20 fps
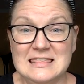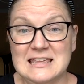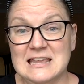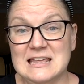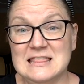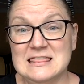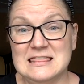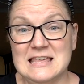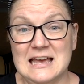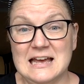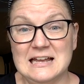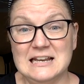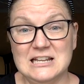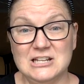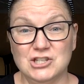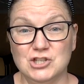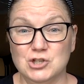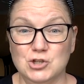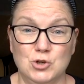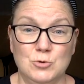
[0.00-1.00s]
think that
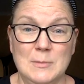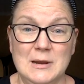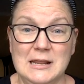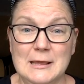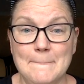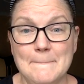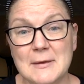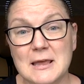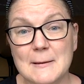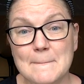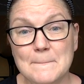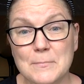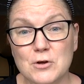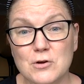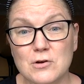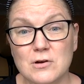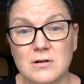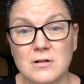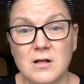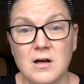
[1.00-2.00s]
it's too many
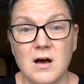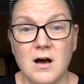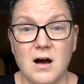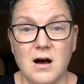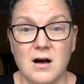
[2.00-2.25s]
people,